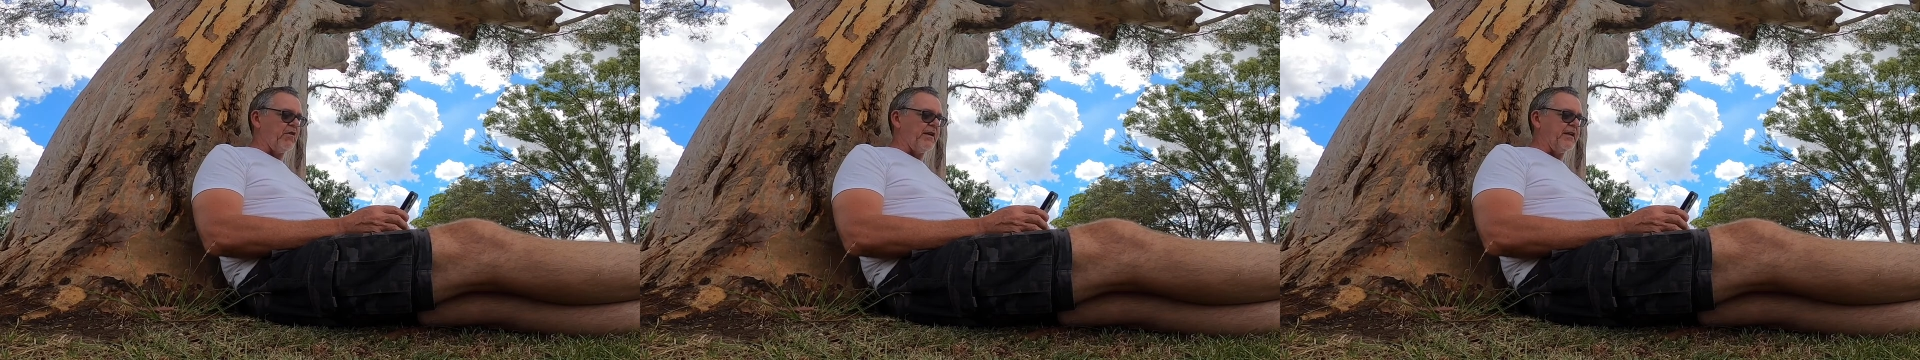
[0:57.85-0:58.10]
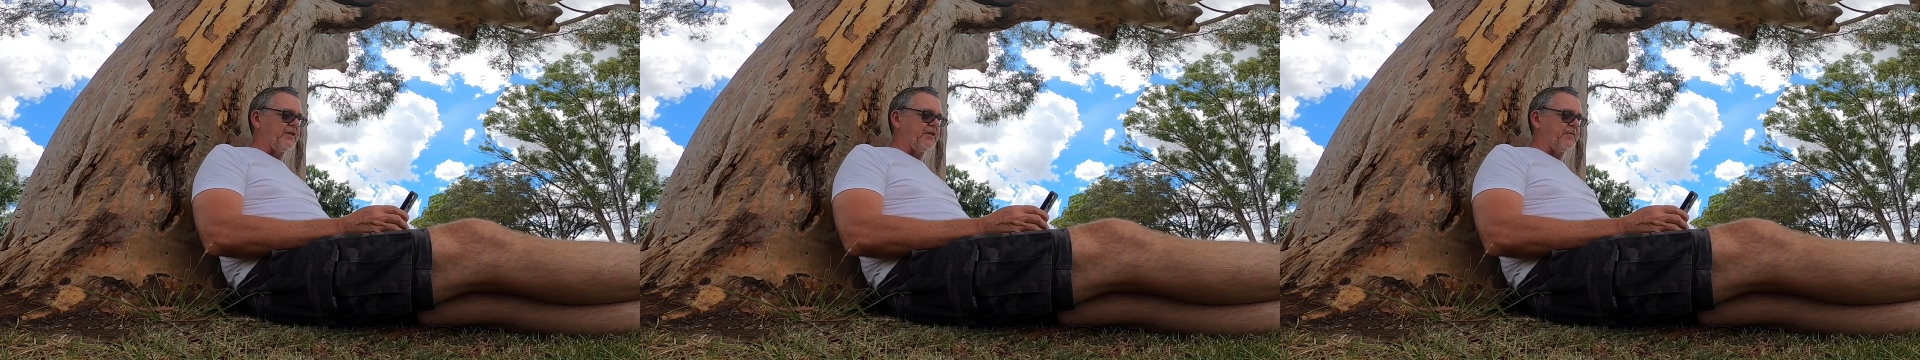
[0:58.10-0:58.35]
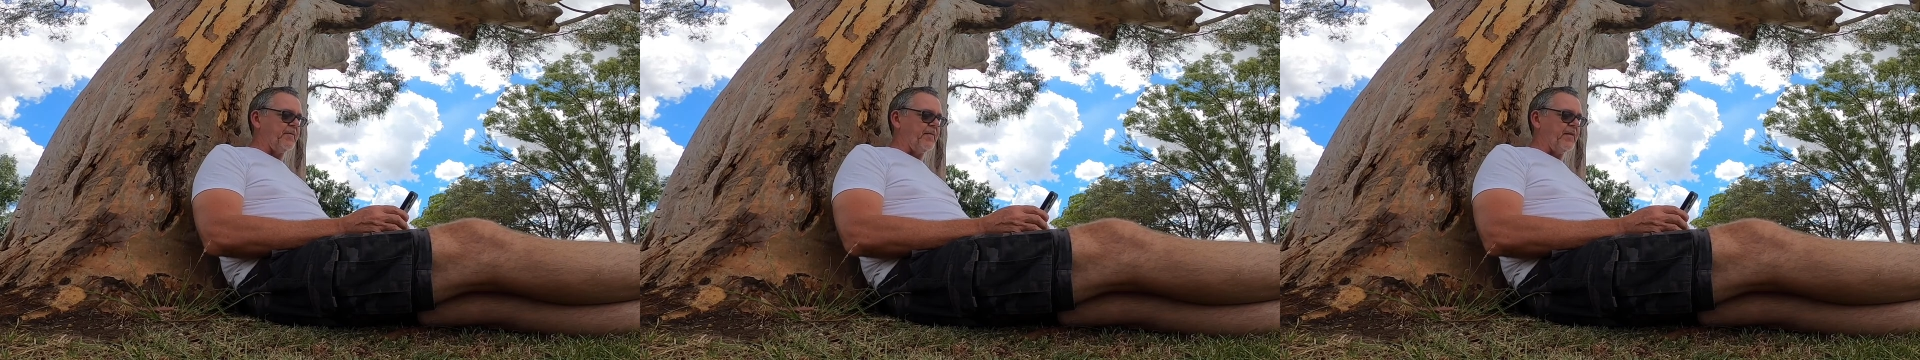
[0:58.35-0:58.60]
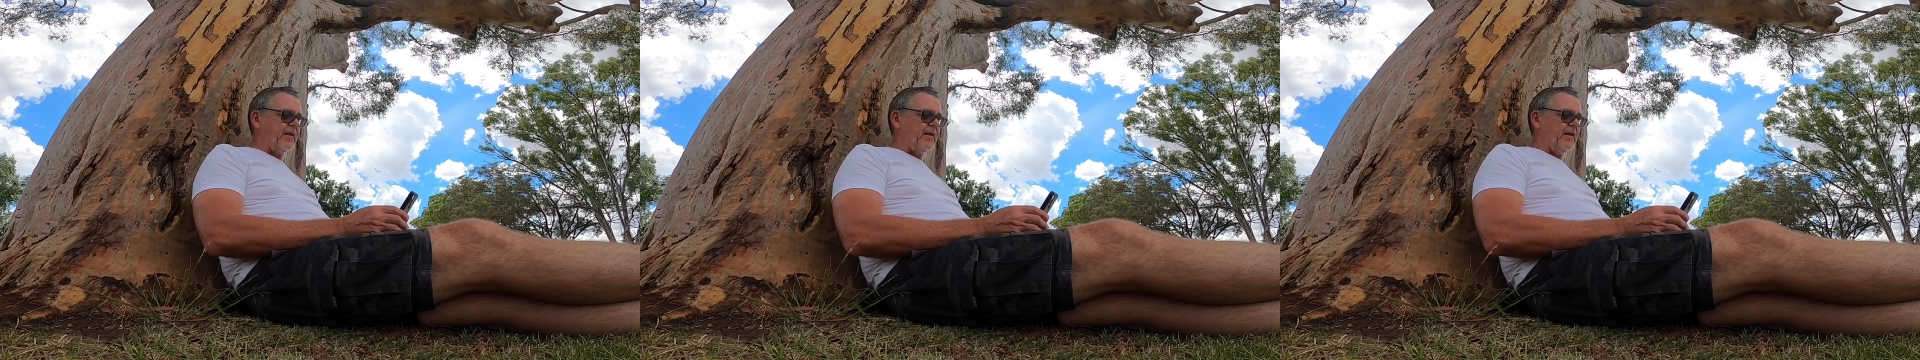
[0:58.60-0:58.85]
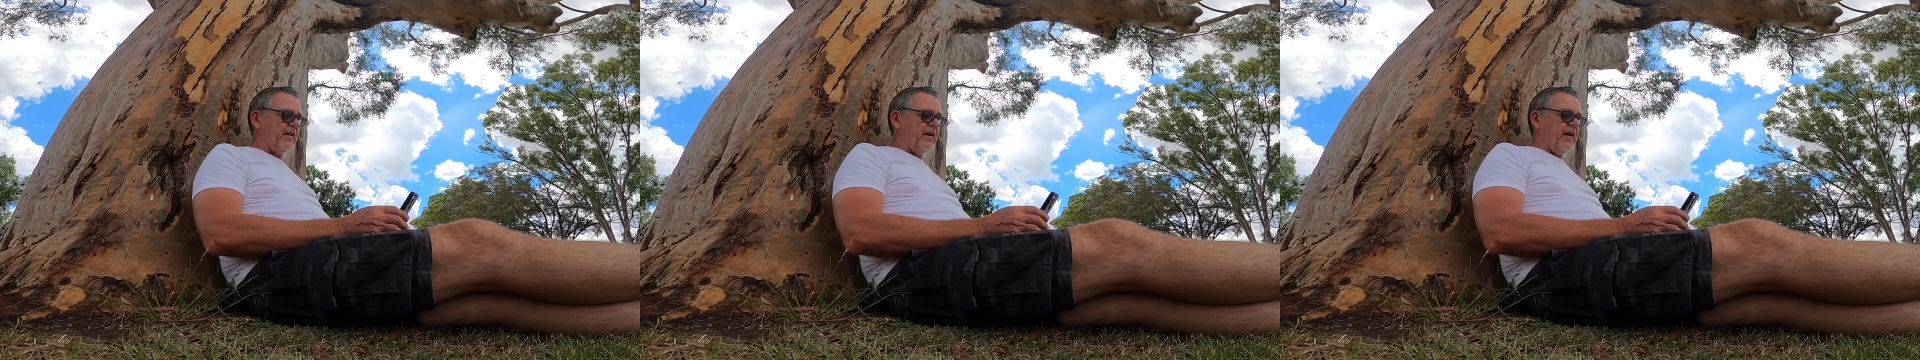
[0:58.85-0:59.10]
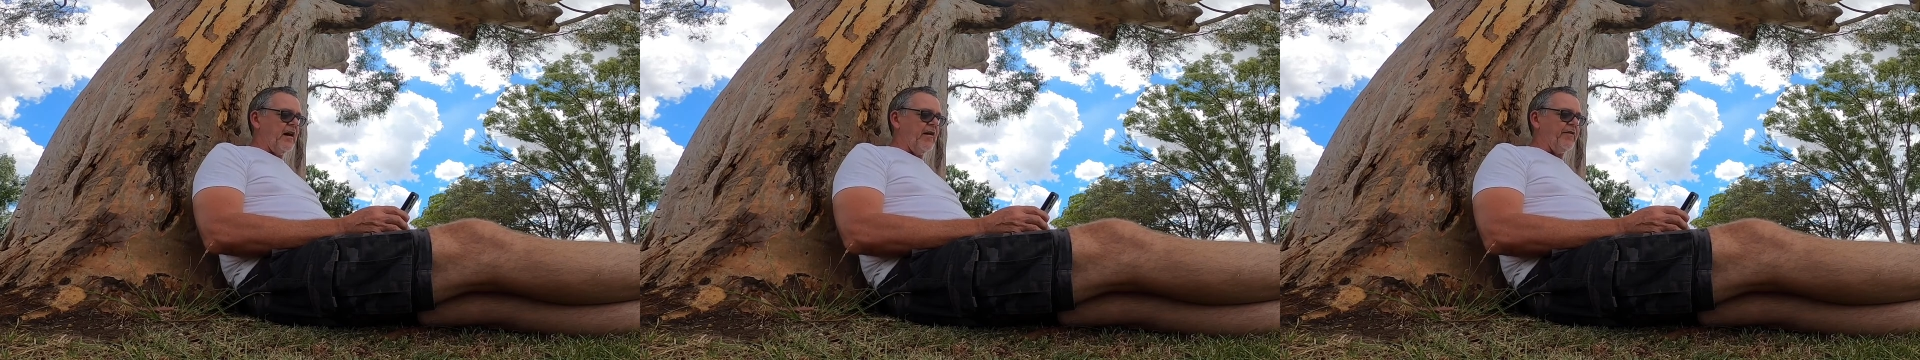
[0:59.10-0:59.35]
creeks,
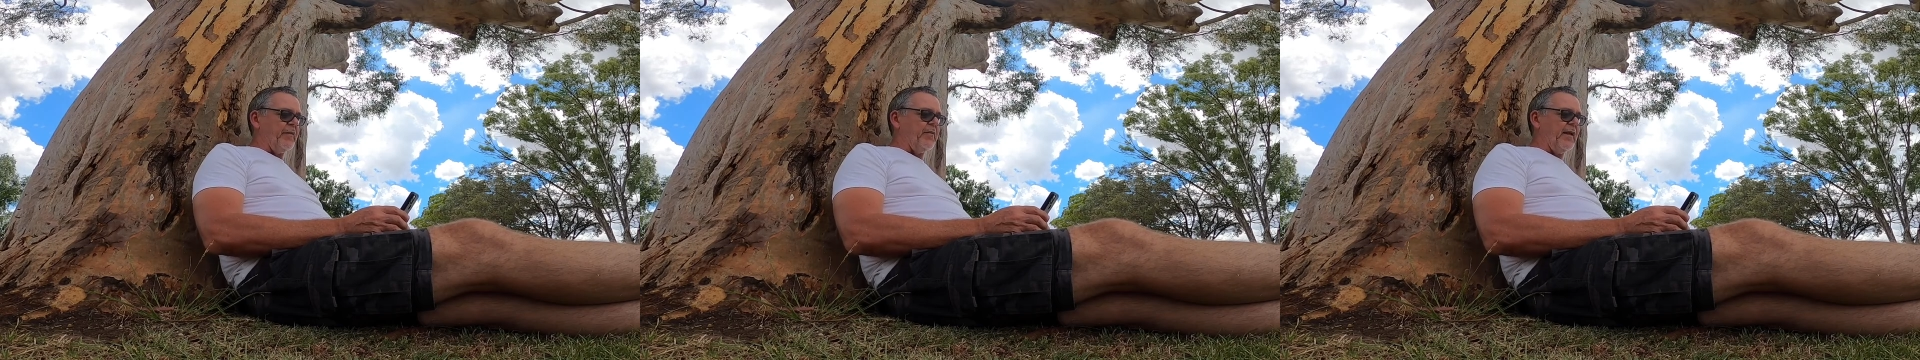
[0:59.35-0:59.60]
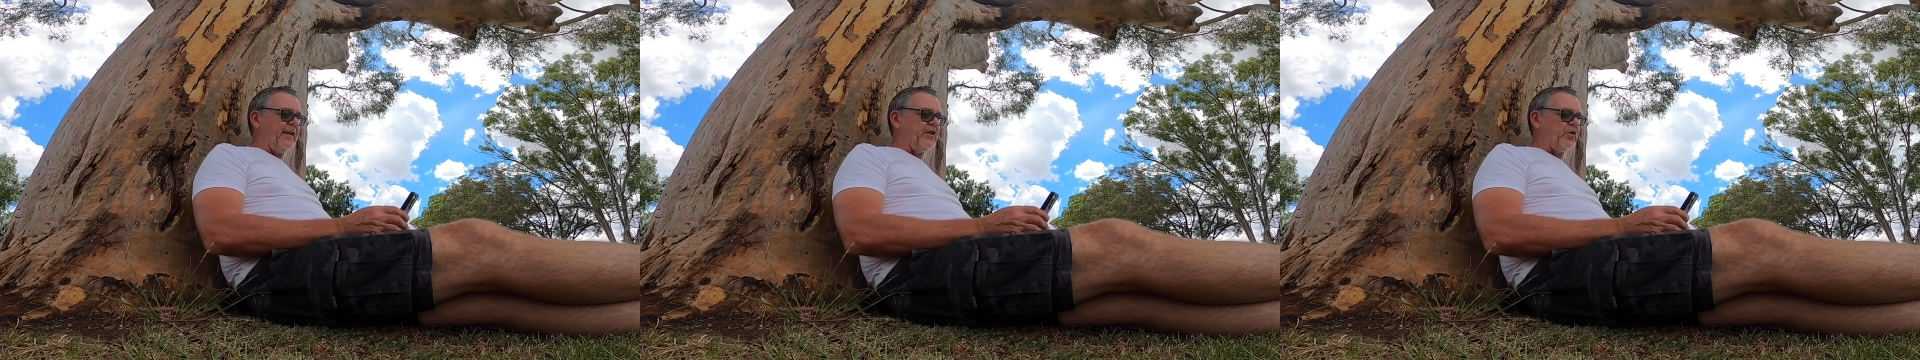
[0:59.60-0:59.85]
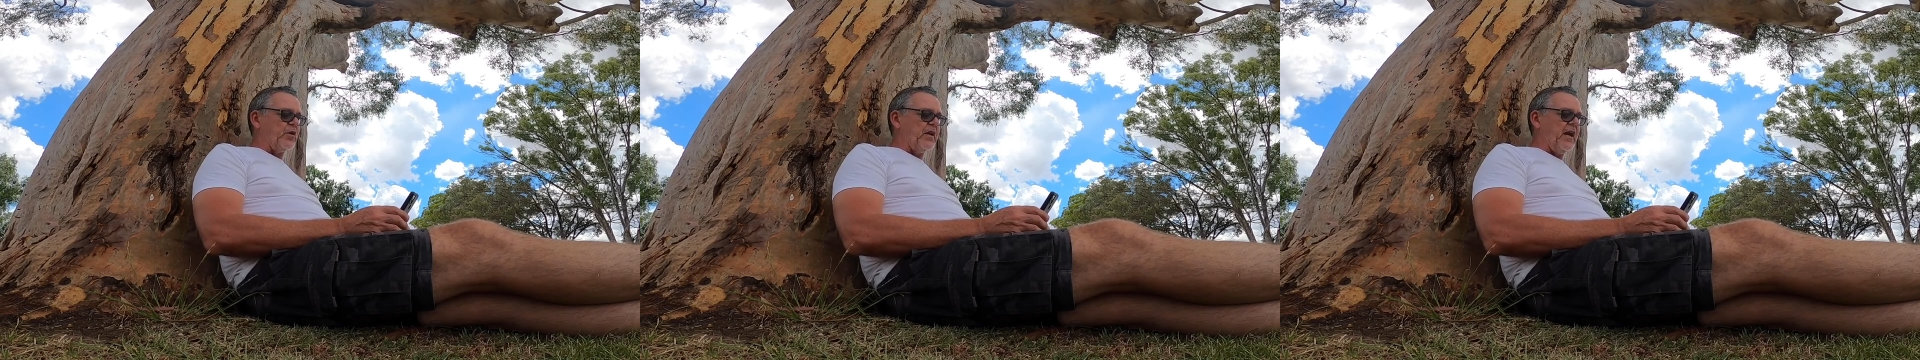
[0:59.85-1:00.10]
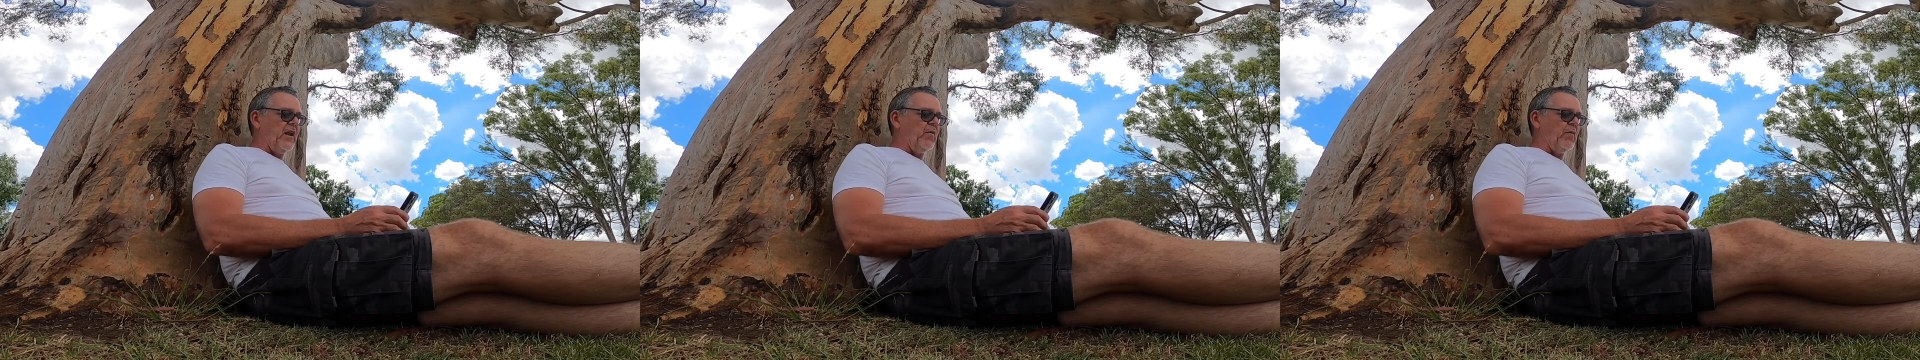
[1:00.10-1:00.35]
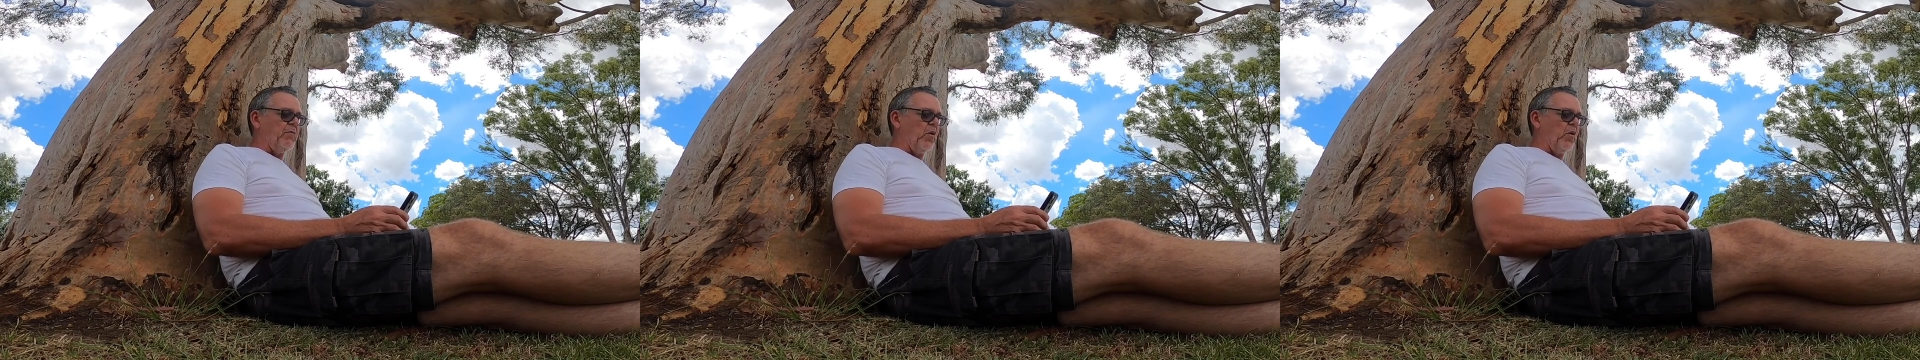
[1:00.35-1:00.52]
of the place your kin were